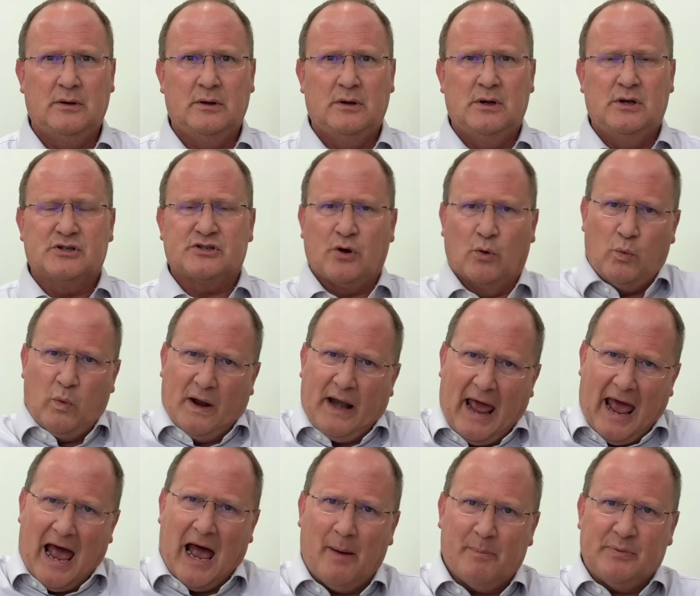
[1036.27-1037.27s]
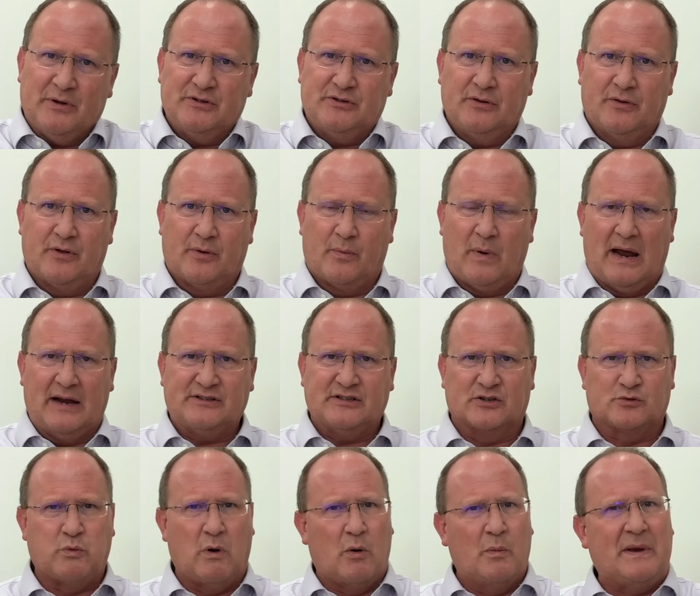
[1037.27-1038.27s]
So, what happened to the
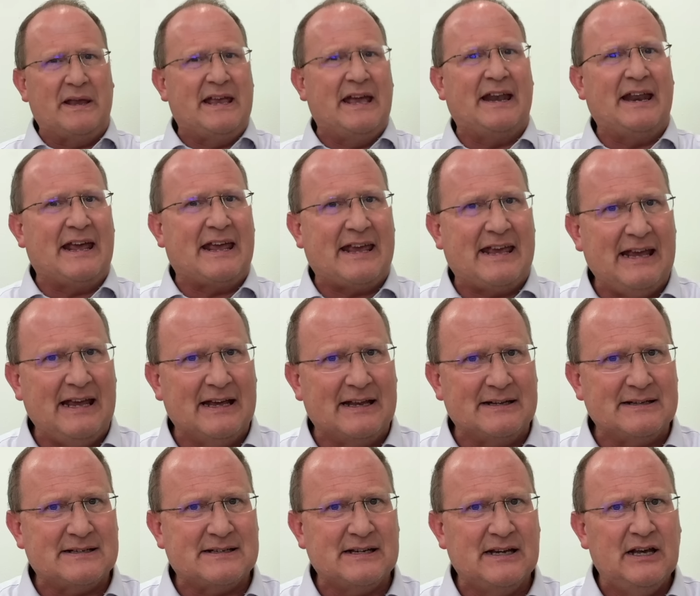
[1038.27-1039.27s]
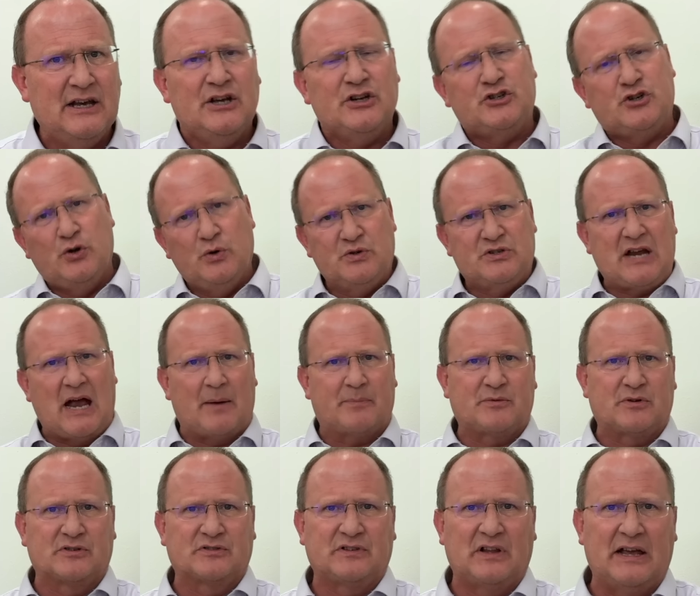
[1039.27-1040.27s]
righteous? Well, we get a hint two
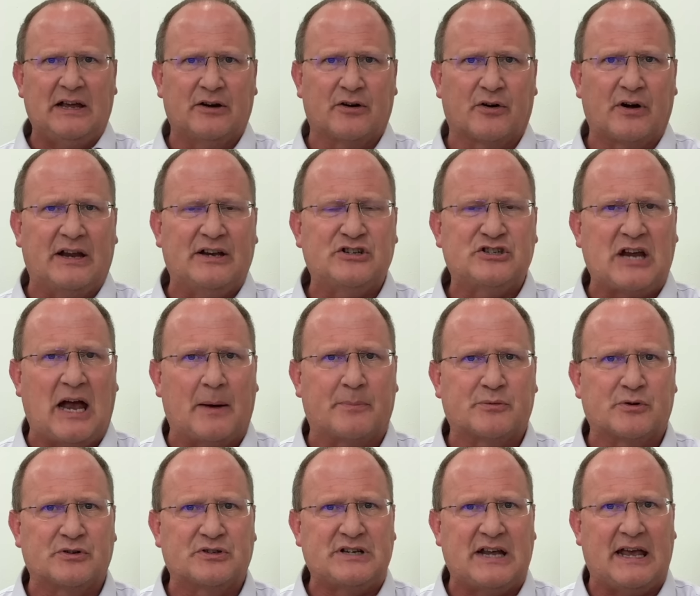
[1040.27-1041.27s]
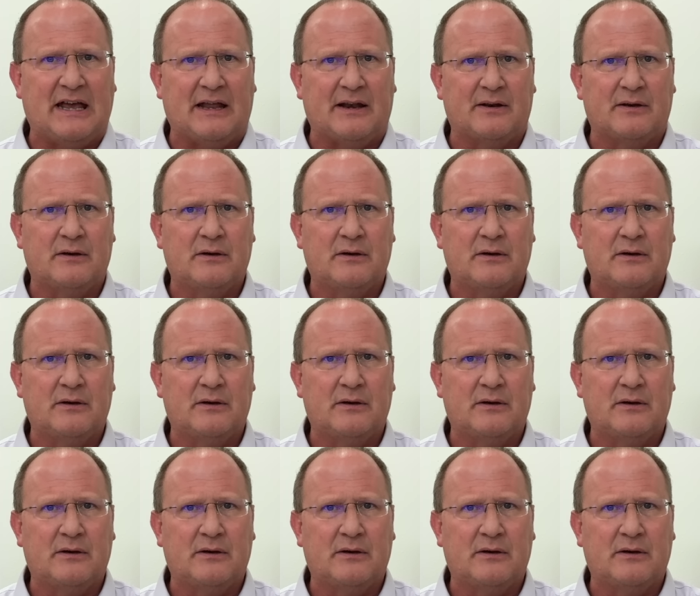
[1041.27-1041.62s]
chapters later in chapter 10.